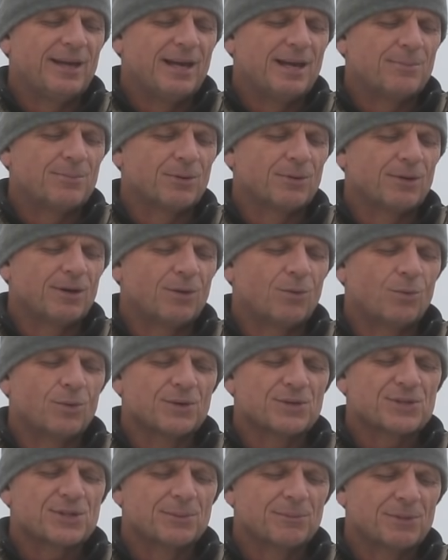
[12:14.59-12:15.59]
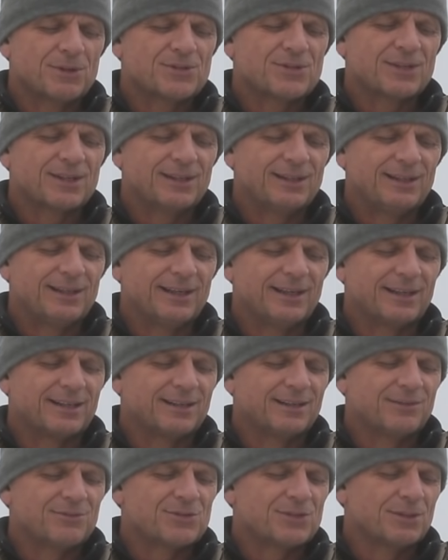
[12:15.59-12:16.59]
ape or at worst a missing
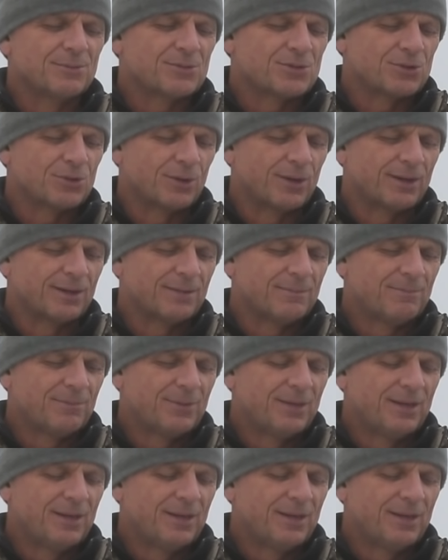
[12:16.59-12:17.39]
link of some sort.